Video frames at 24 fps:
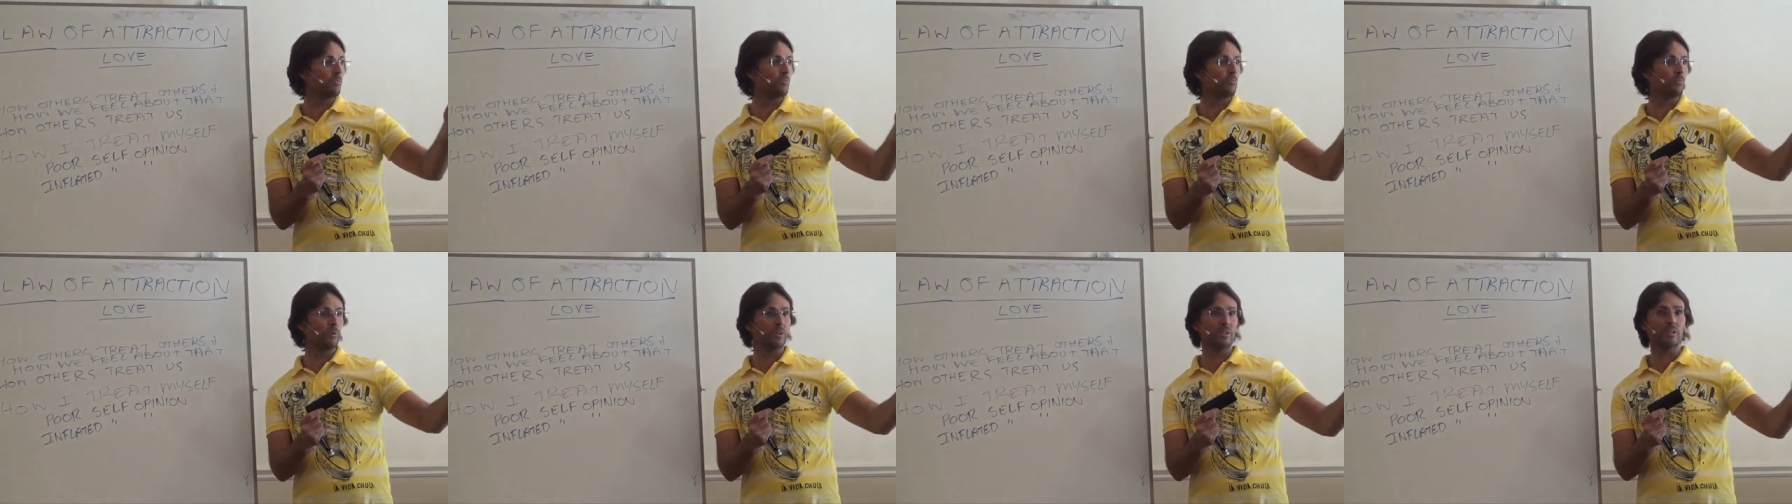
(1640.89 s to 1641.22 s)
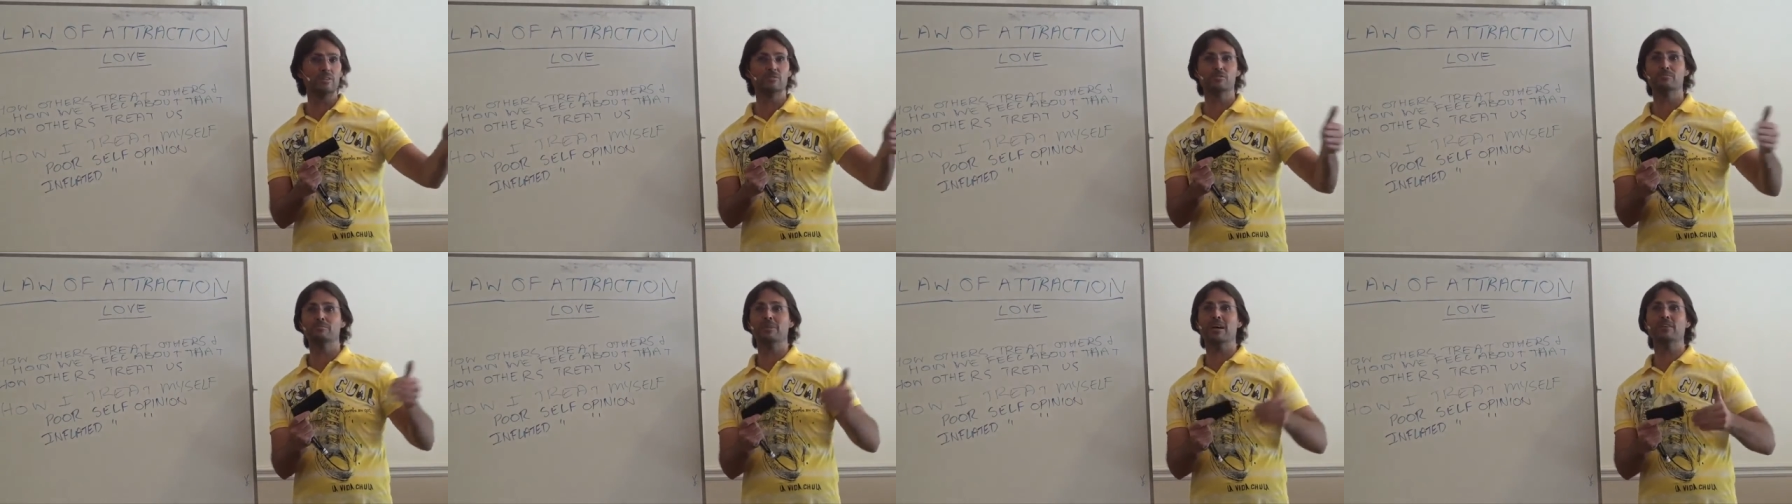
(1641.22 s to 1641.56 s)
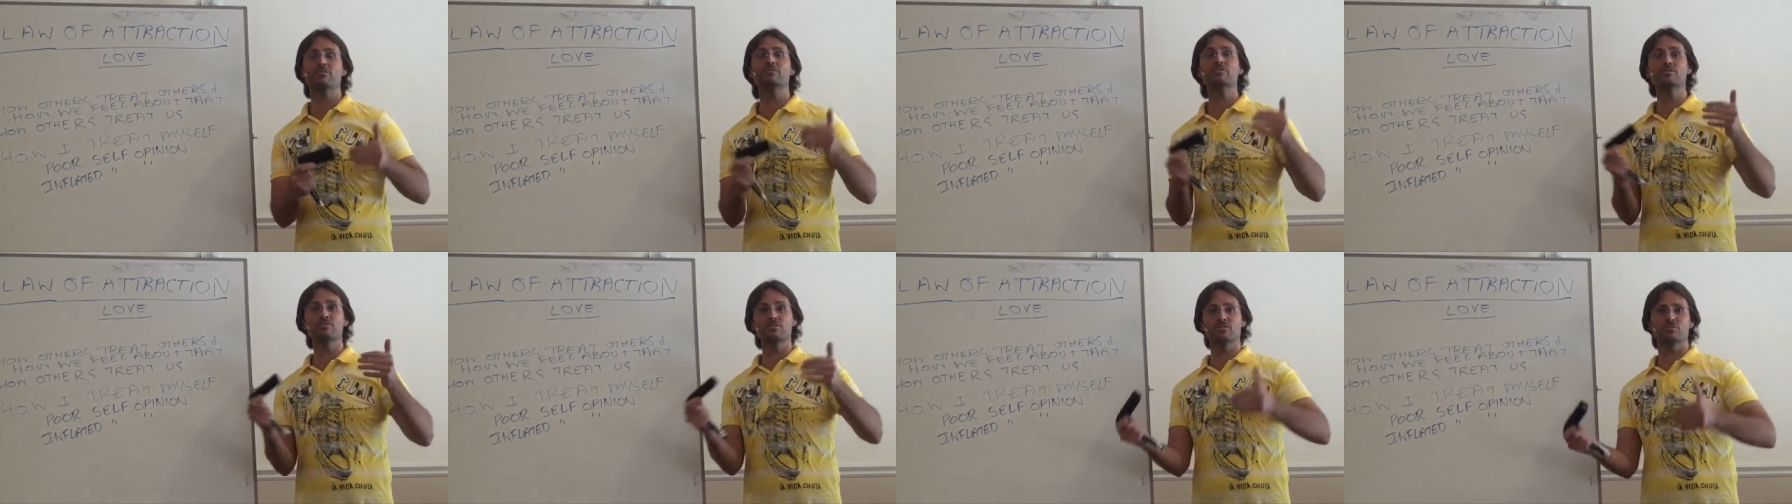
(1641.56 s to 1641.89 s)
will as
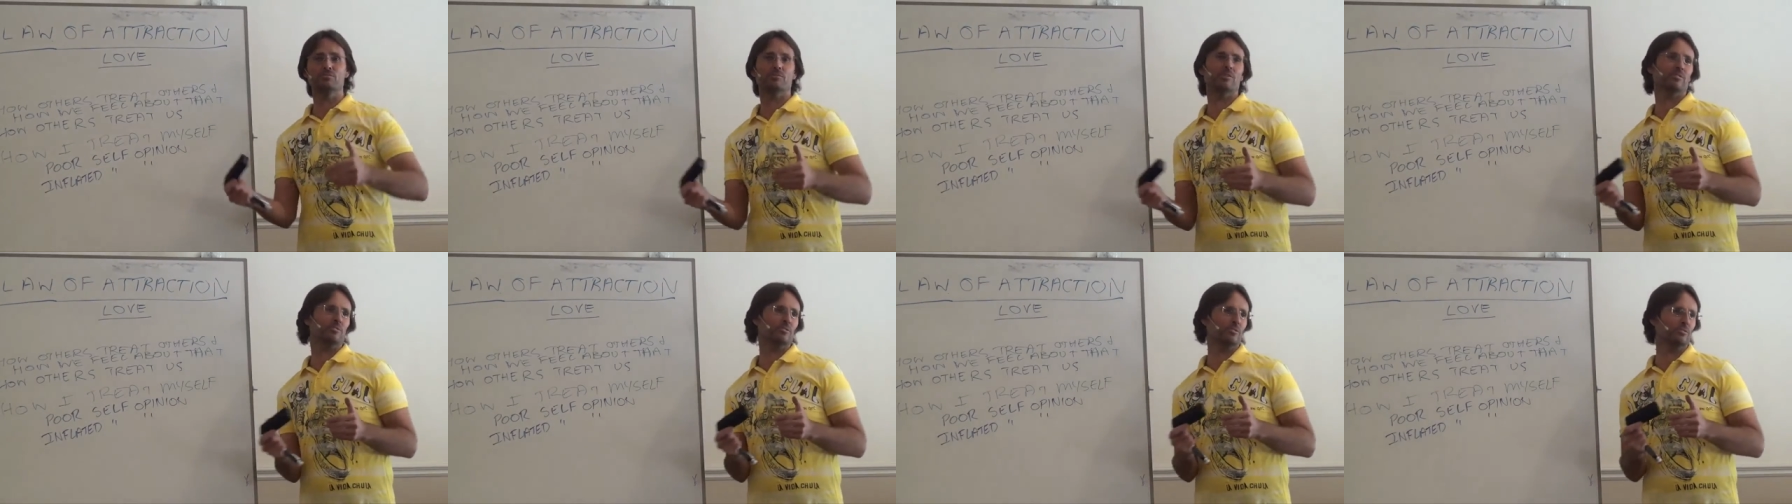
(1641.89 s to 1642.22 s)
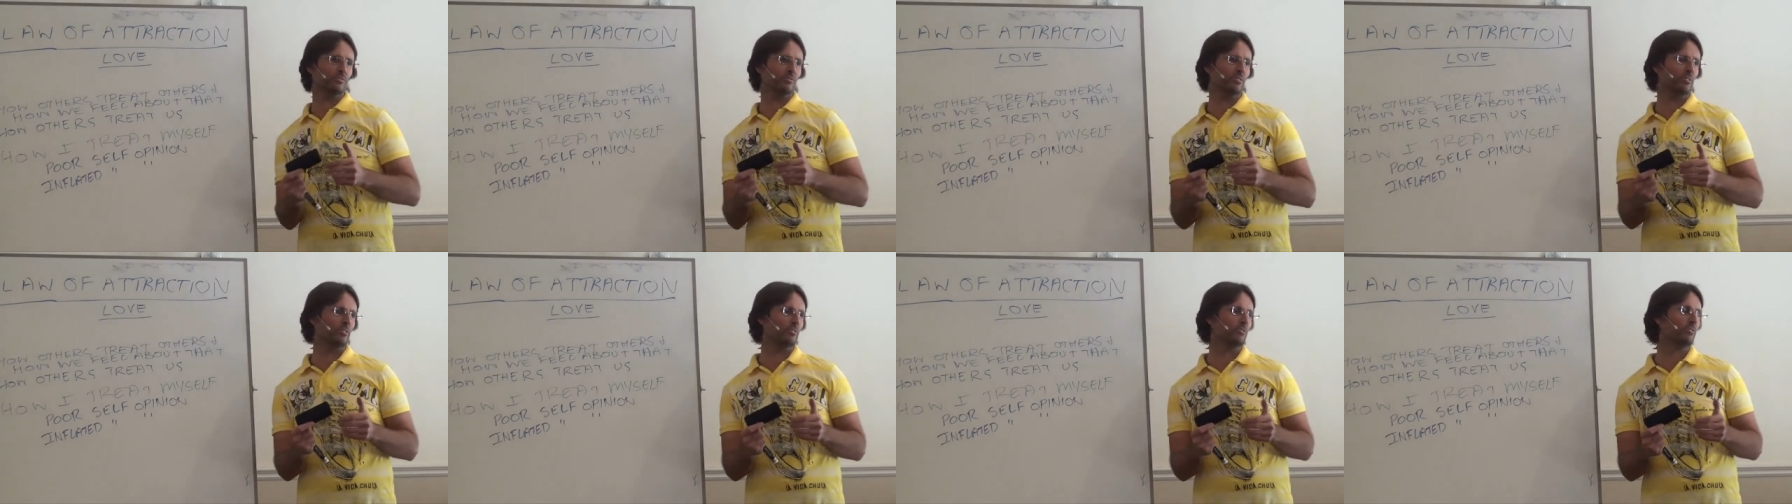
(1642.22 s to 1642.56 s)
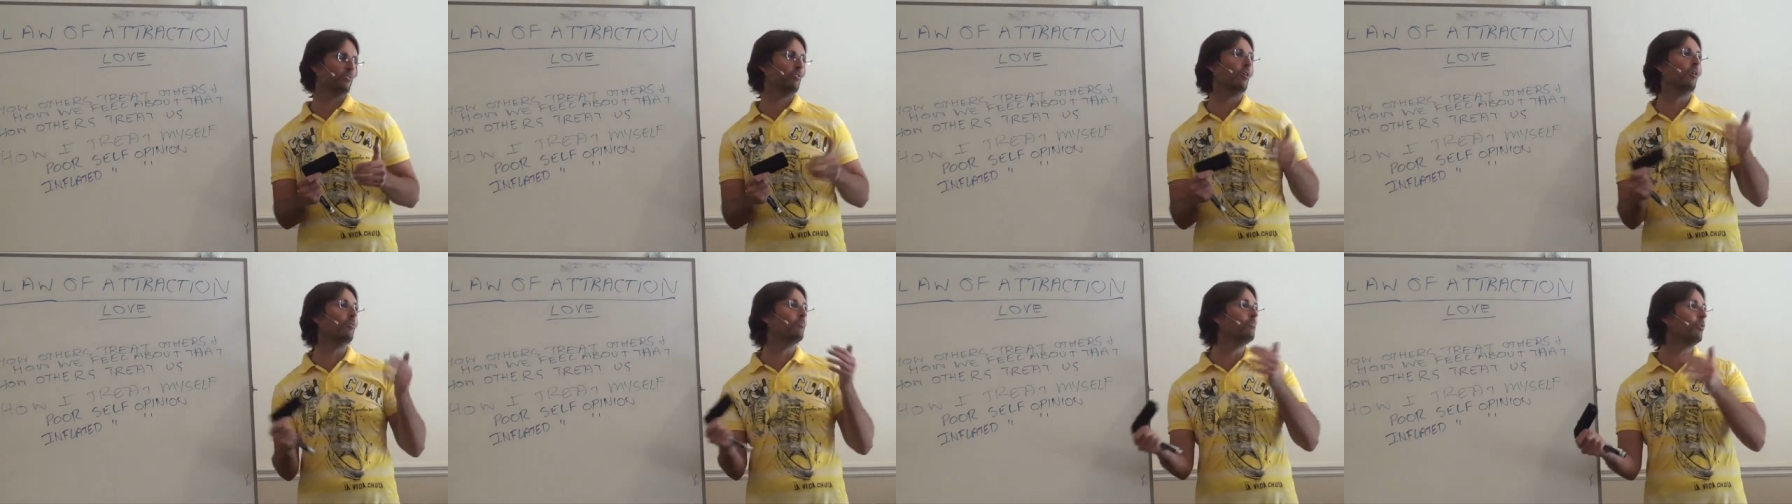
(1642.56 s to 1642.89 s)
much as you honour your own,
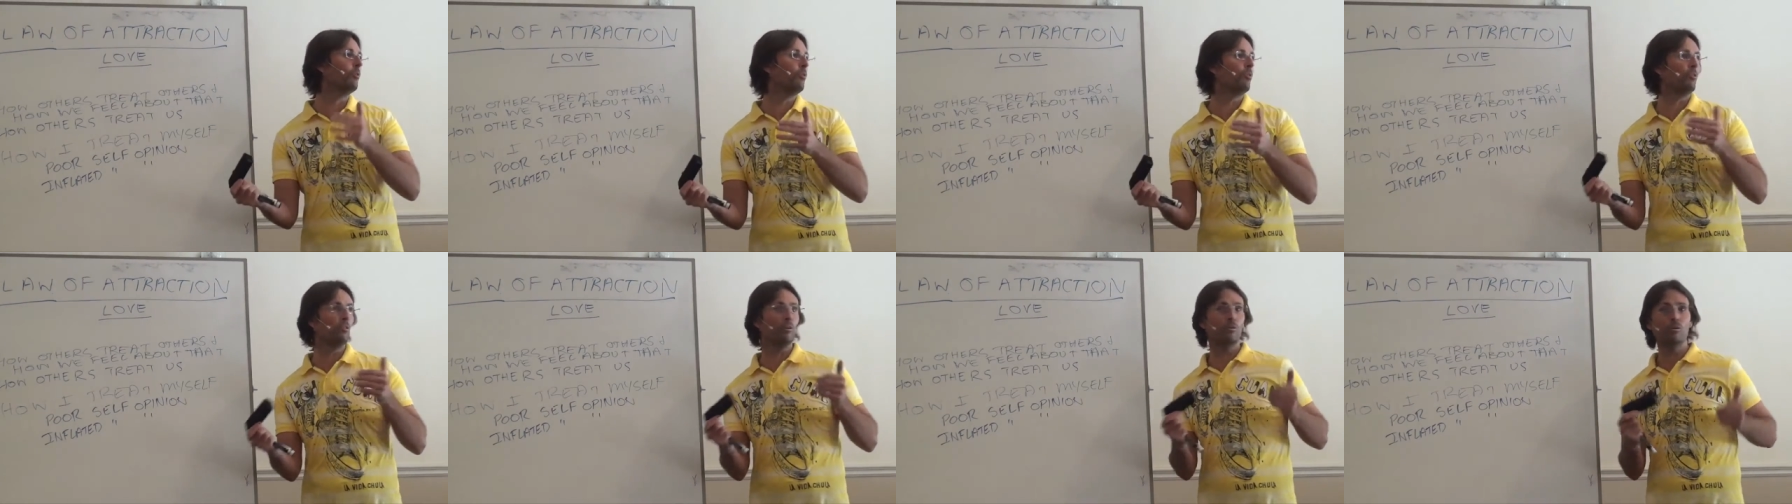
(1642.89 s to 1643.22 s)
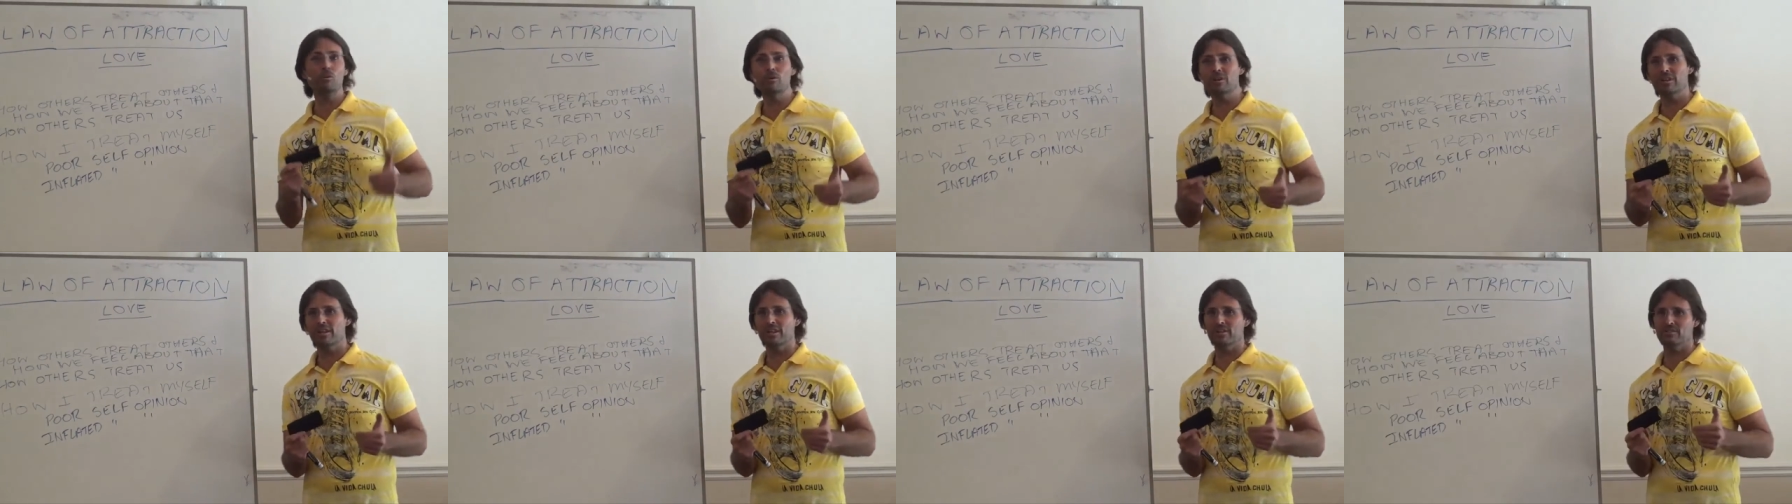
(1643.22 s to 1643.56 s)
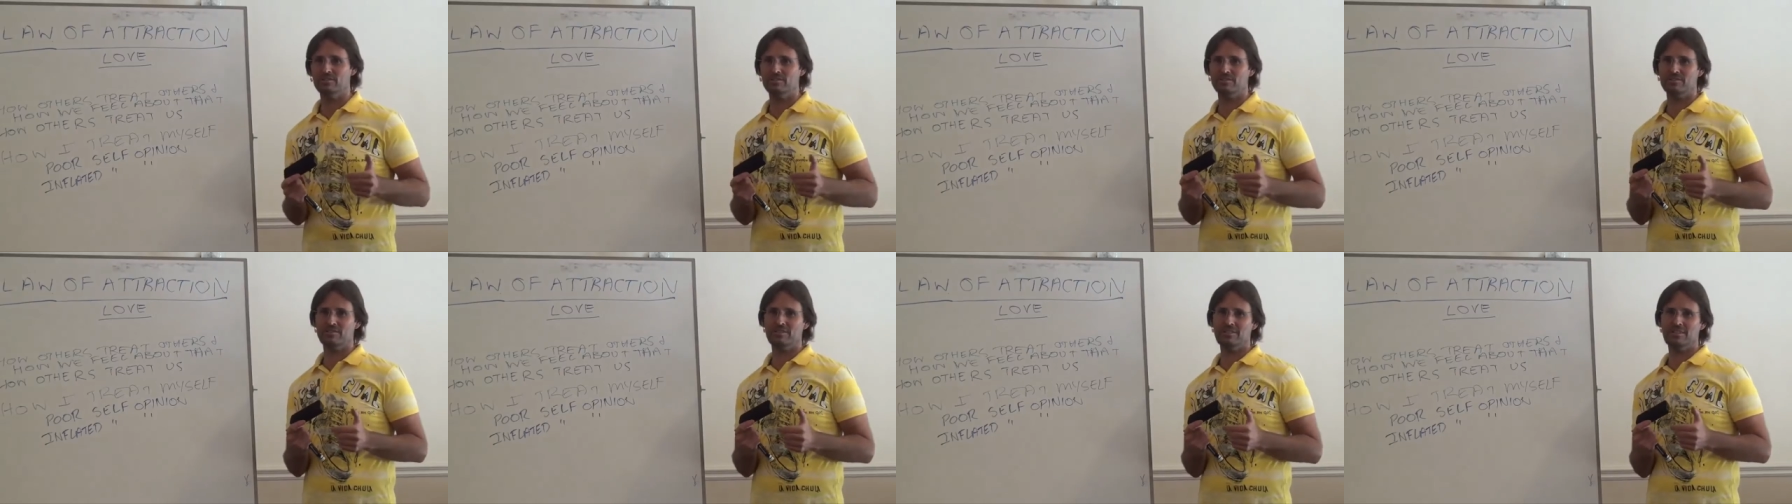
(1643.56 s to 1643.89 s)
not more or
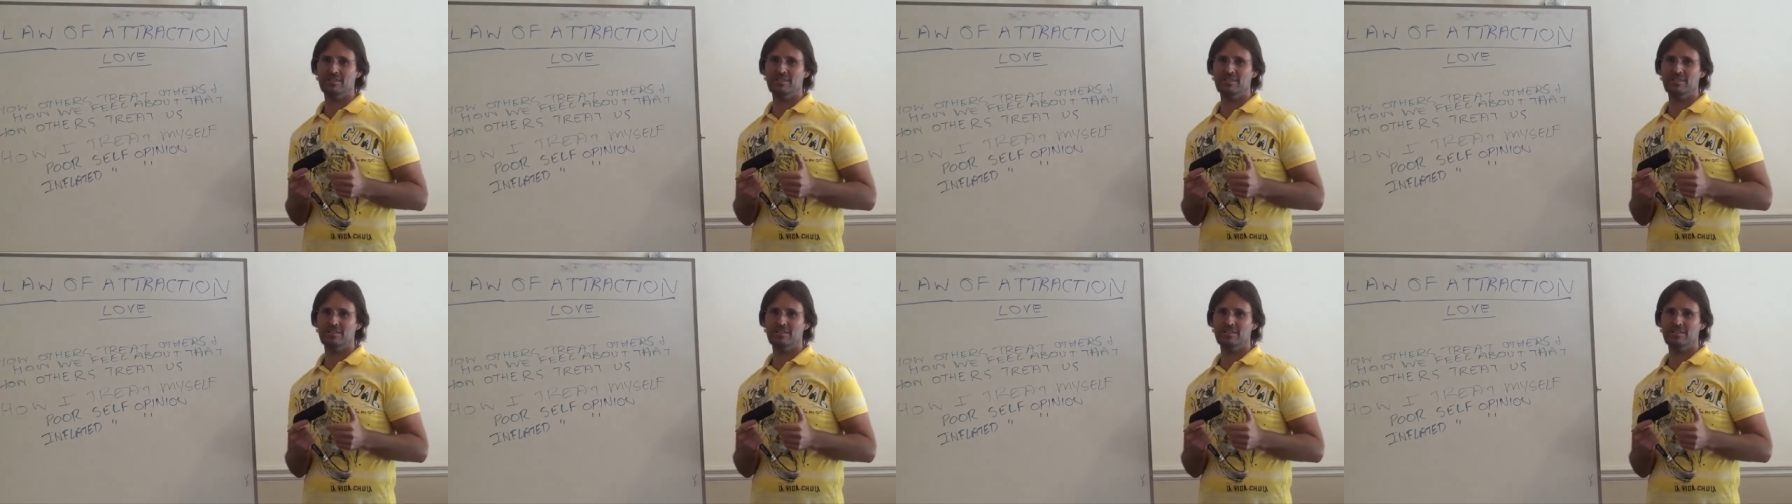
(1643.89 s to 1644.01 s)
less.